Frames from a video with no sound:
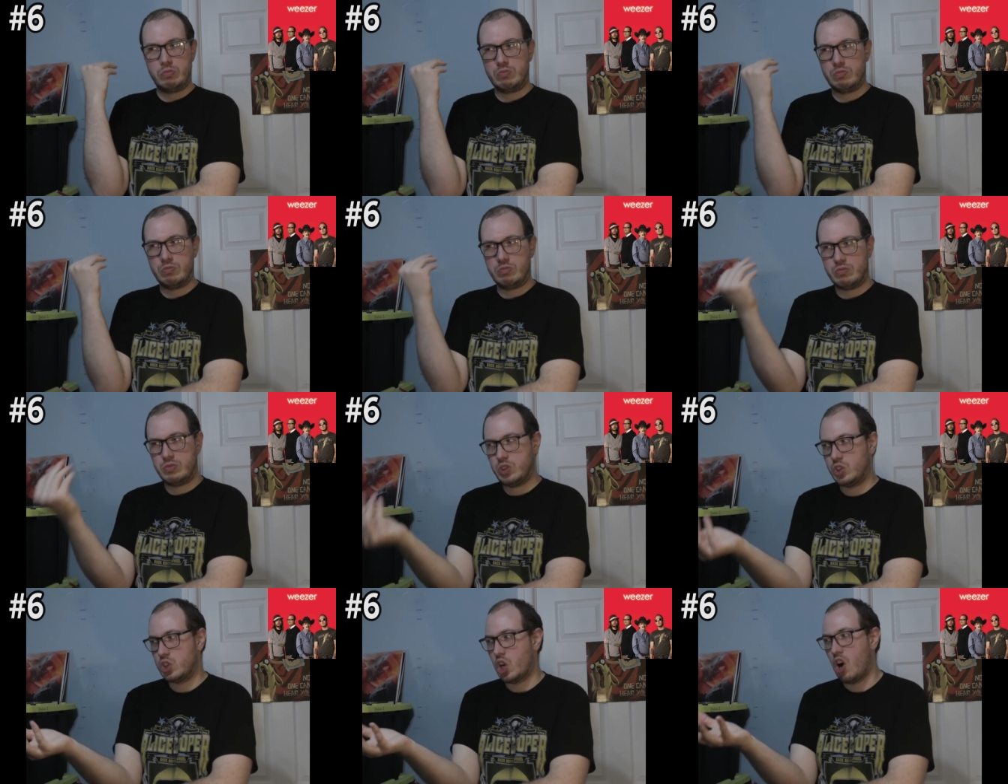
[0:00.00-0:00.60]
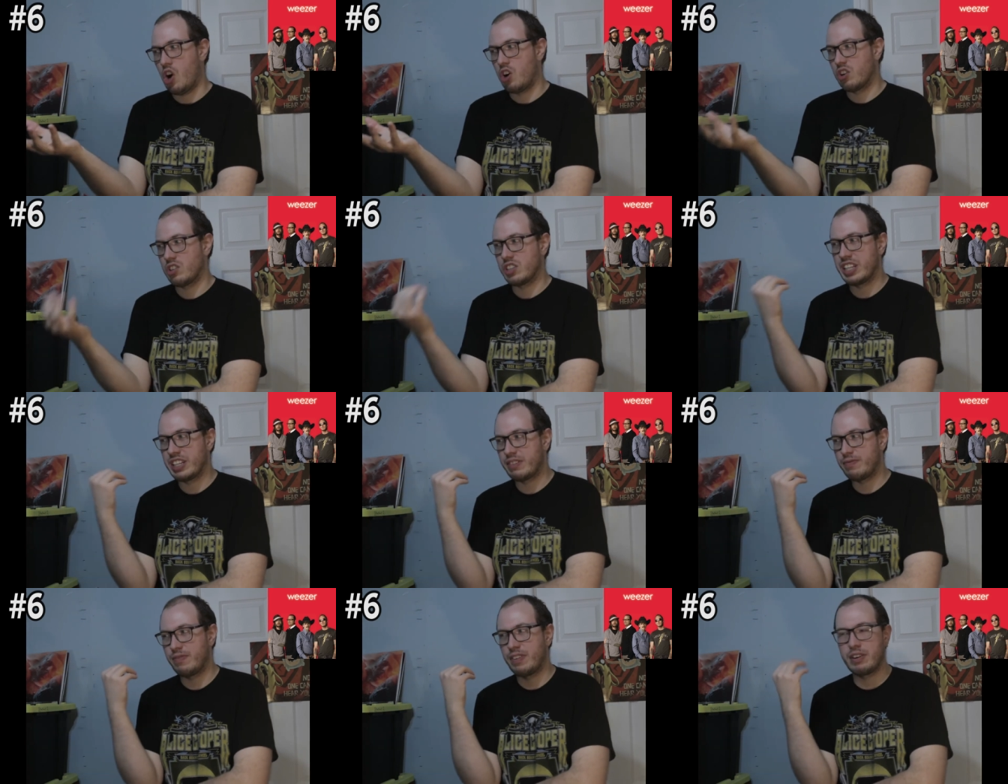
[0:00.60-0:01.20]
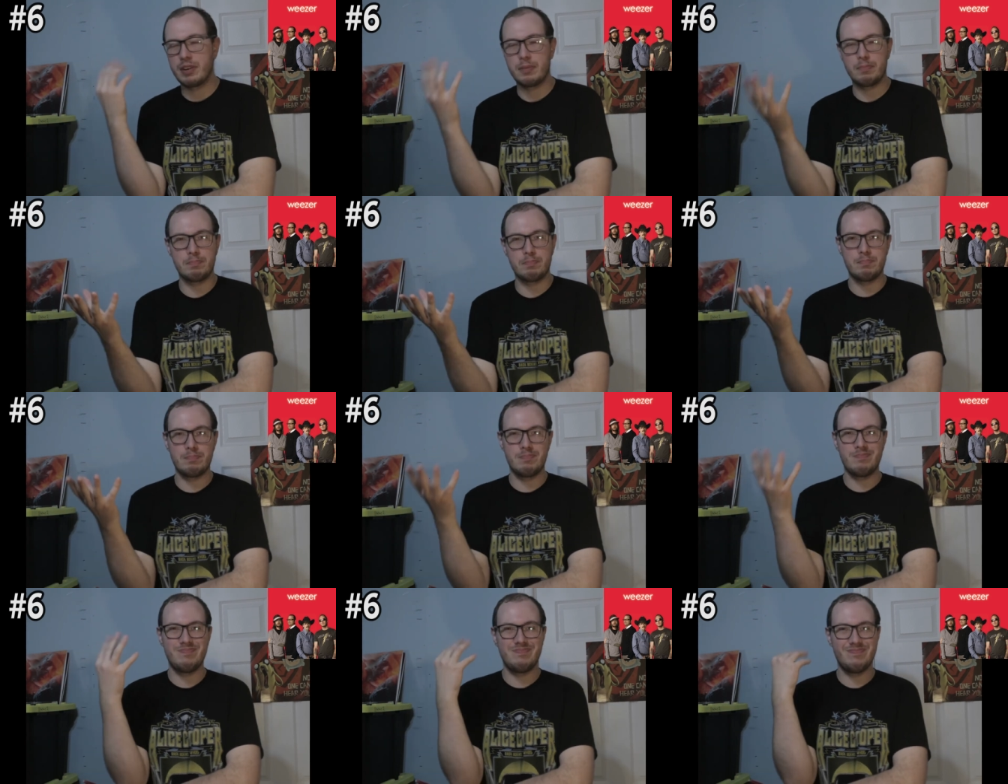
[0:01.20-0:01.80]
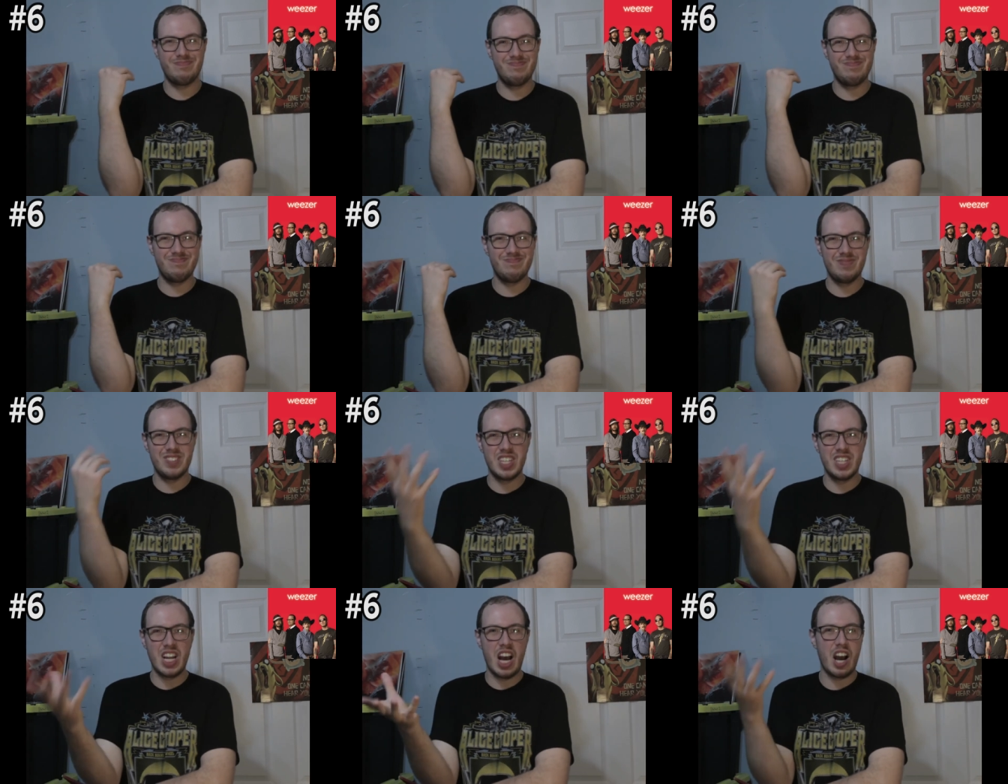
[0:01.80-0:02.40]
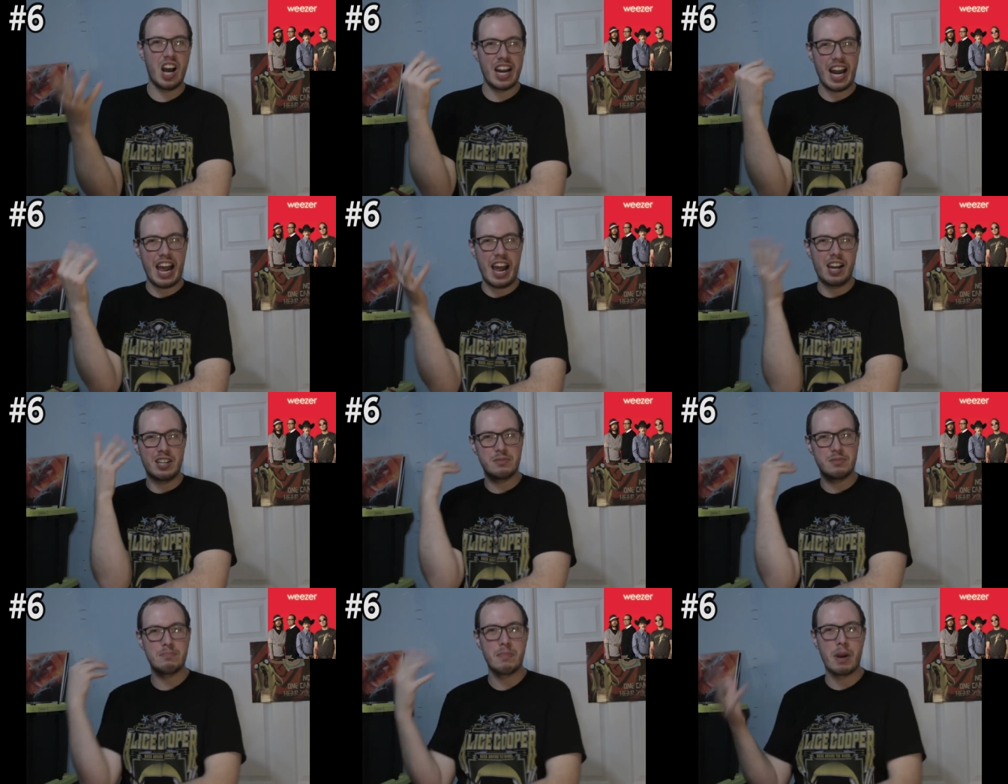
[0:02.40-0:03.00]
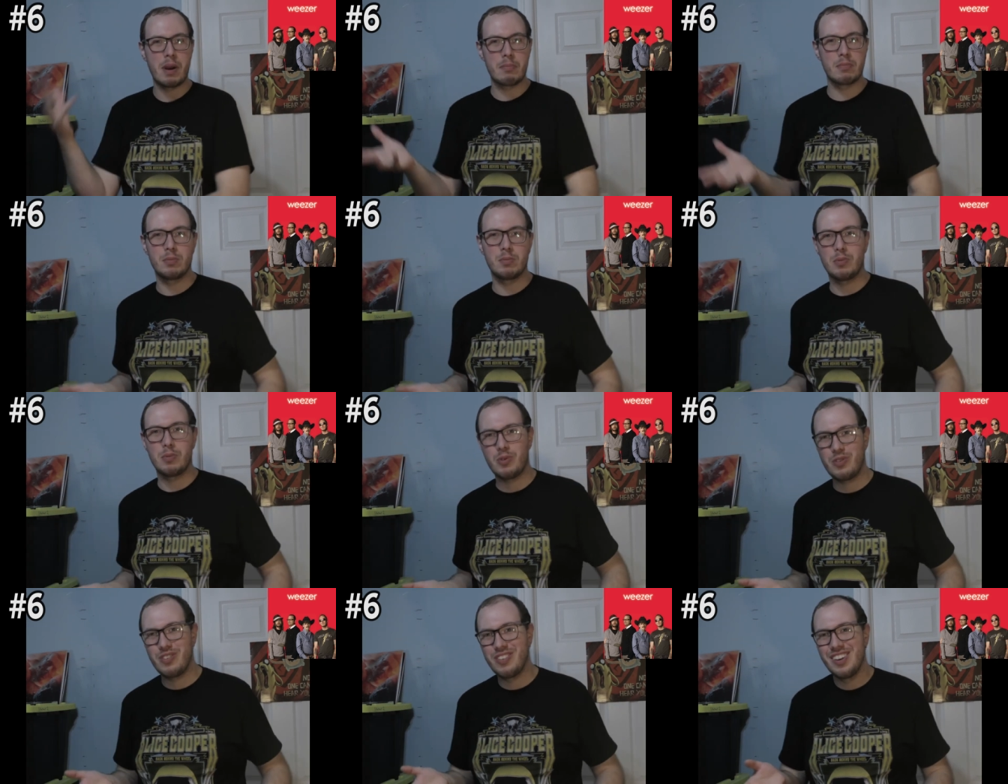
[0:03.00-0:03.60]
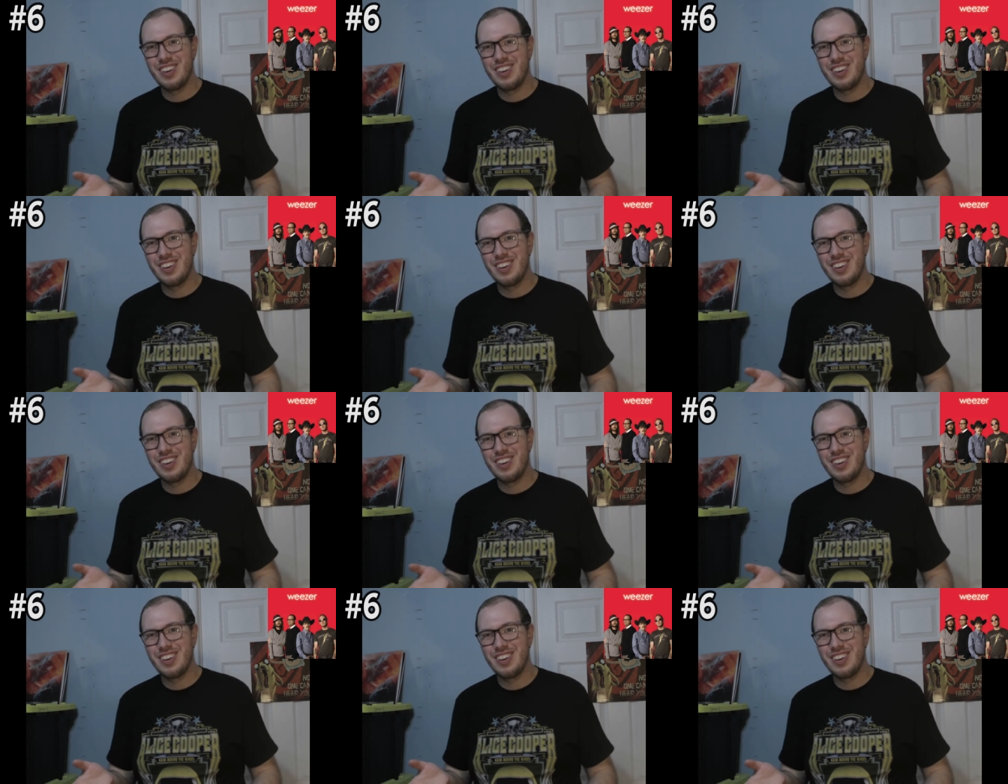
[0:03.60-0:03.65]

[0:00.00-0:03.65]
song. Like, very. Not as memorable.